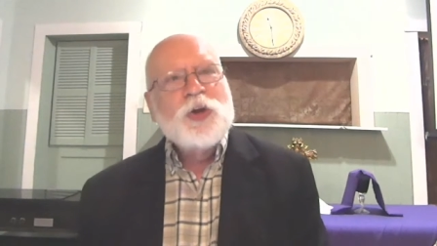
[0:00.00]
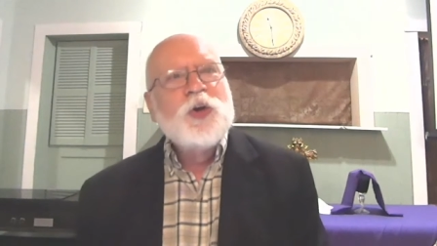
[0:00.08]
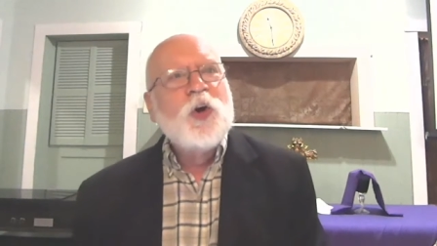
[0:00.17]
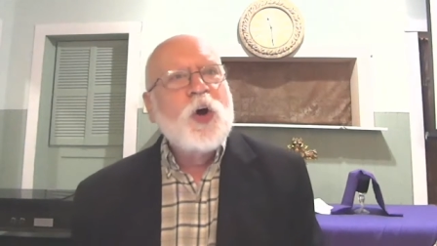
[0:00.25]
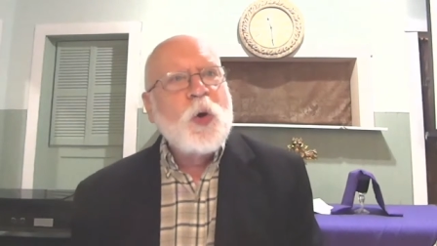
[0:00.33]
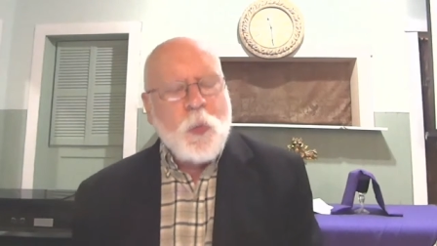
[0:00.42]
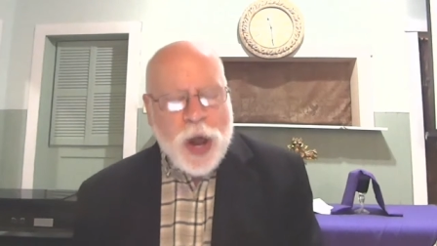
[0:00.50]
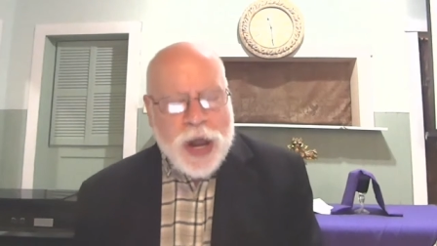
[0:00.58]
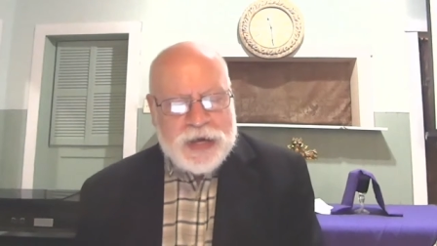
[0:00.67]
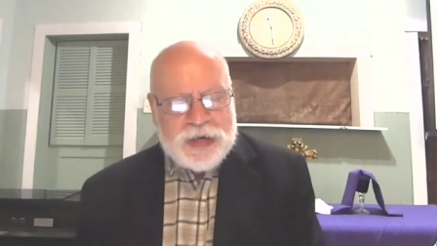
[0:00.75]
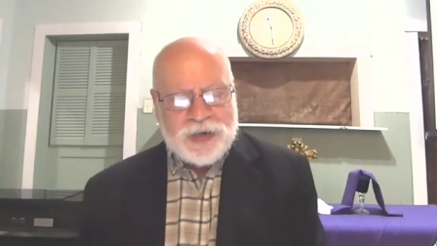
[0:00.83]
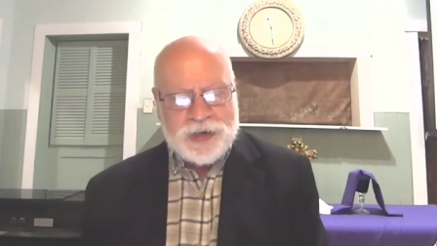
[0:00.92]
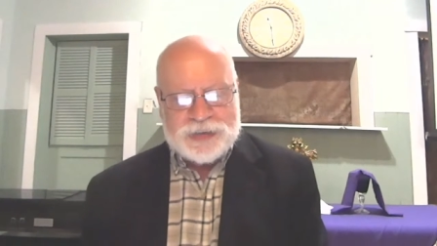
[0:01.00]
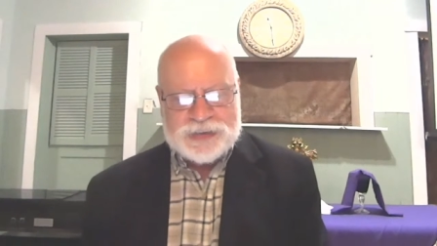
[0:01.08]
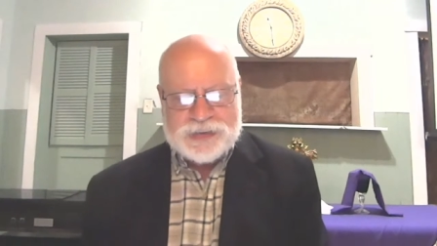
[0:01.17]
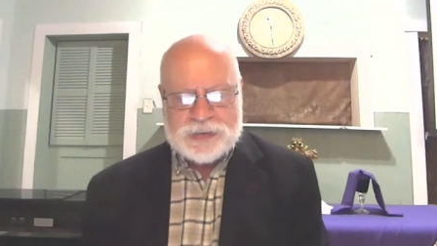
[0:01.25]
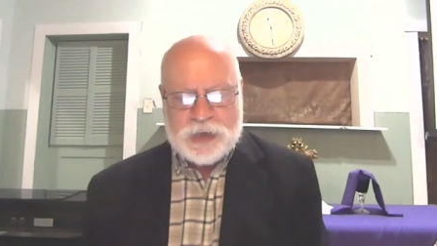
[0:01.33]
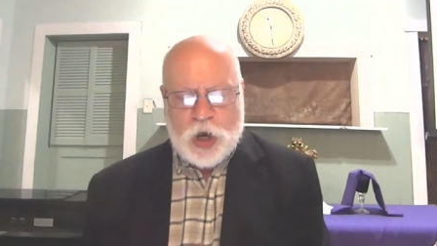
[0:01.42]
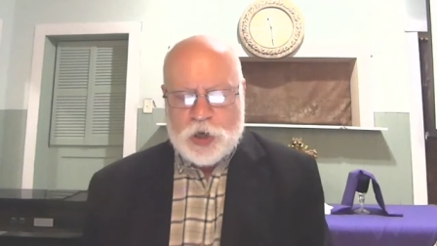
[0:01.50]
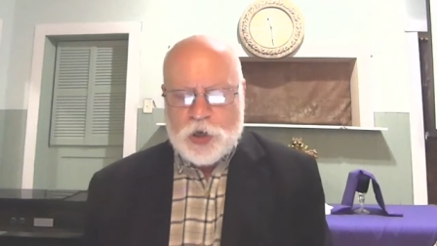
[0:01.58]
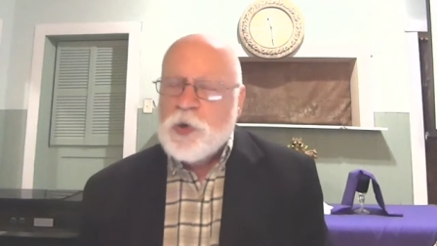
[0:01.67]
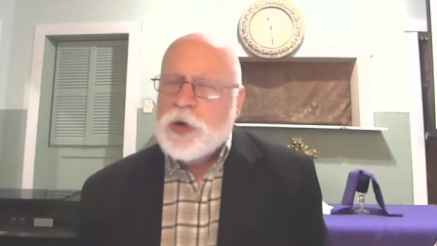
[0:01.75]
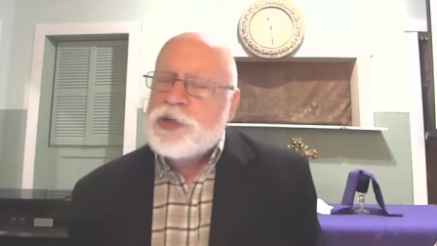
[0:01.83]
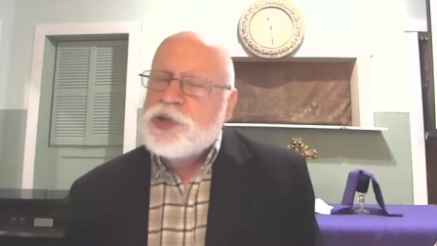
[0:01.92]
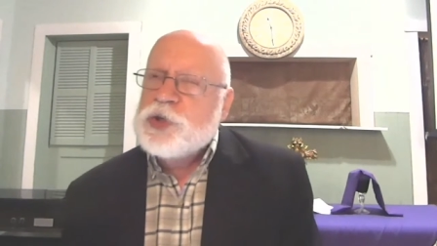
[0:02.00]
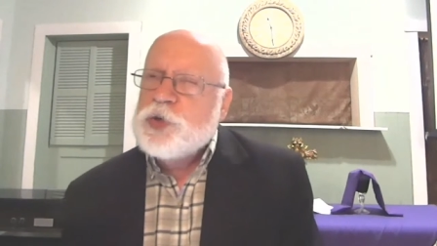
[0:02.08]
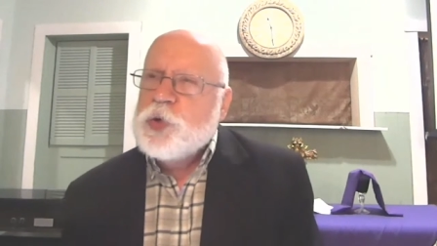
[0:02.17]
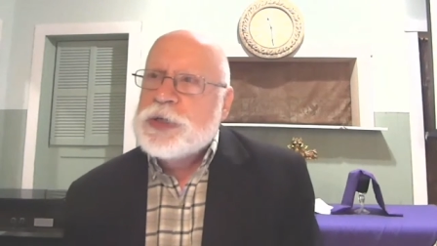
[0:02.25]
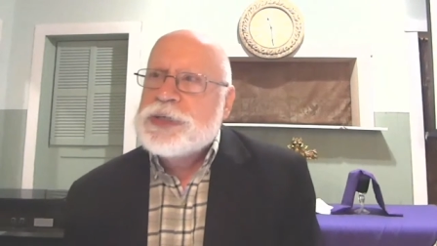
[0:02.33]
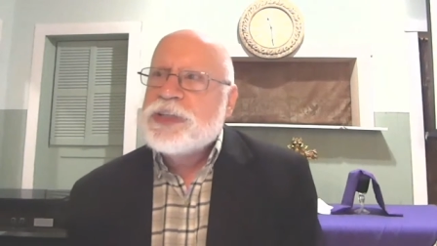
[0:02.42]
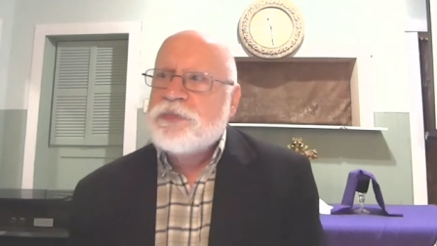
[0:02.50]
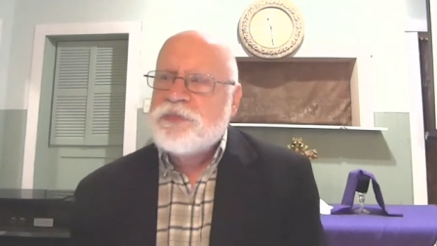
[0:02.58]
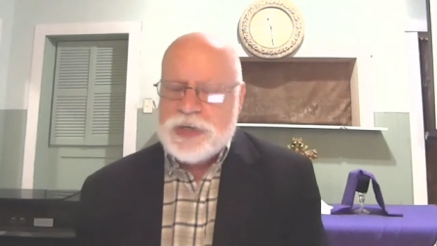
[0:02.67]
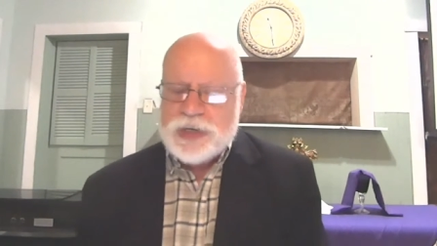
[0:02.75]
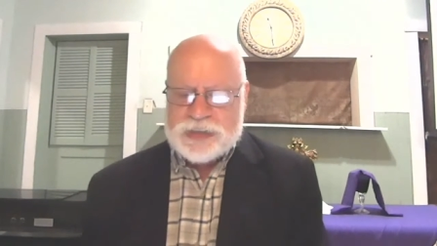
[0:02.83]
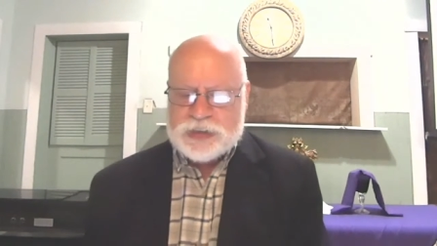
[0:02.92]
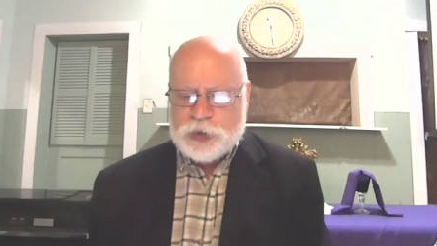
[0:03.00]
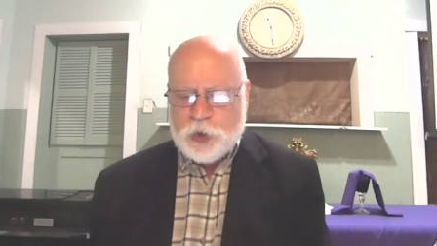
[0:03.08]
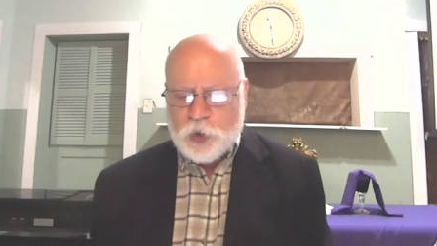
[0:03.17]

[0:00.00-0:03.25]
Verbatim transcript: Your awakeness, your intuitiveness,